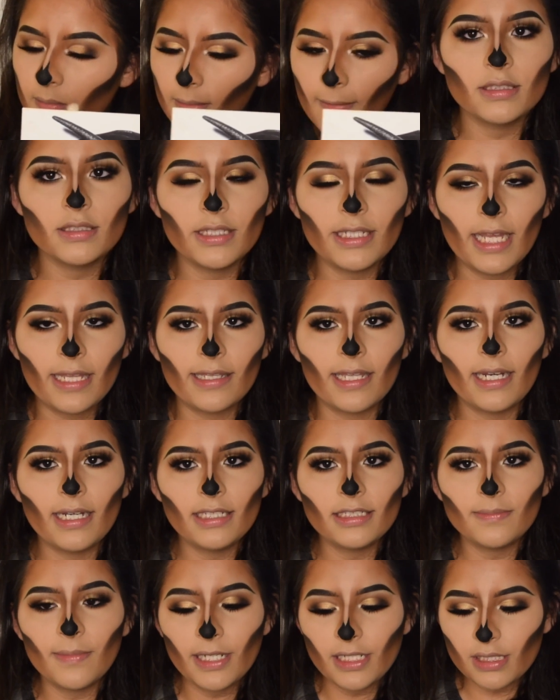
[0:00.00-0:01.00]
So yeah, that
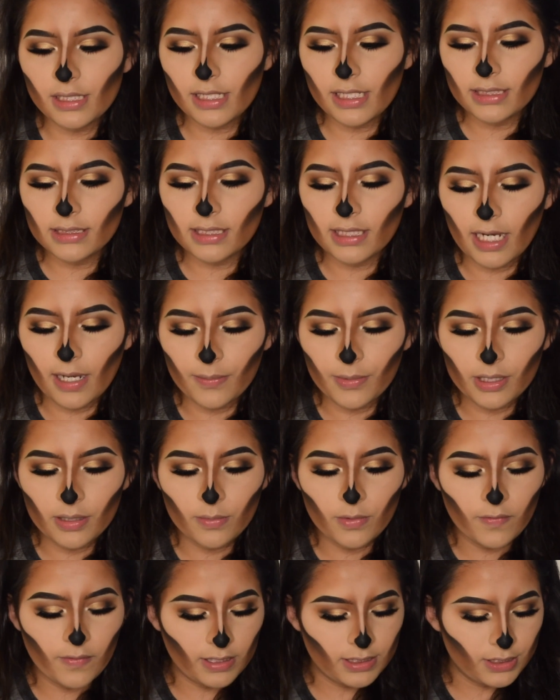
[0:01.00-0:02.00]
is my cheeks, and now I'm going to
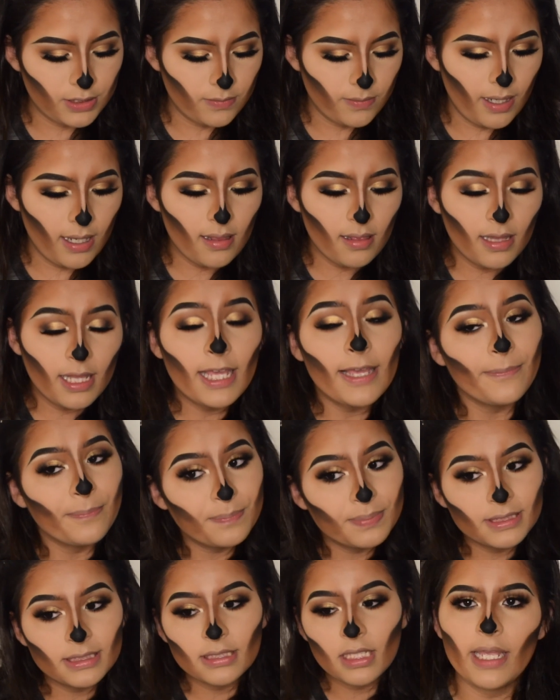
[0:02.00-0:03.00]
move on to my
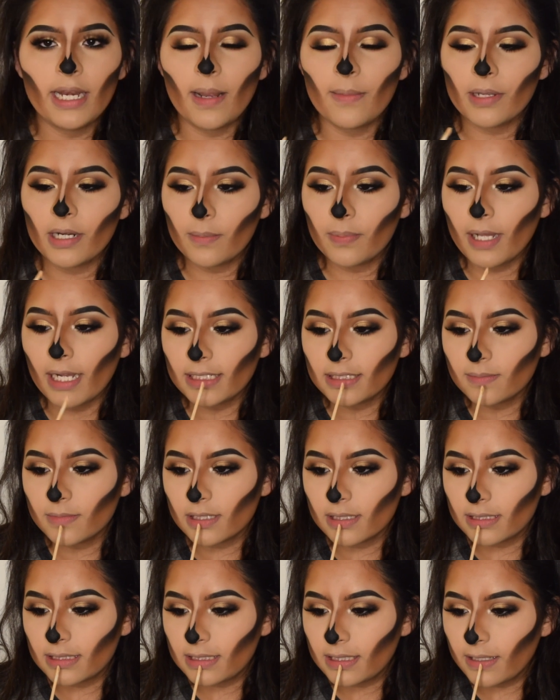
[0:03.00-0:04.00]
lips, and I'm going to apply some
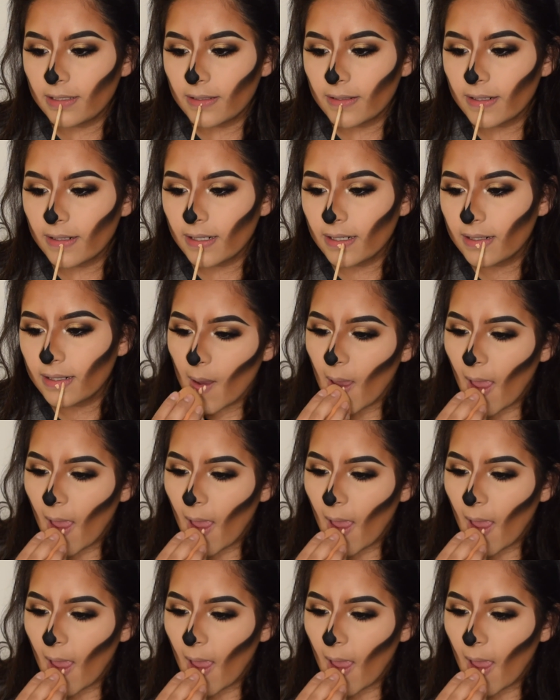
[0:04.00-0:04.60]
concealer.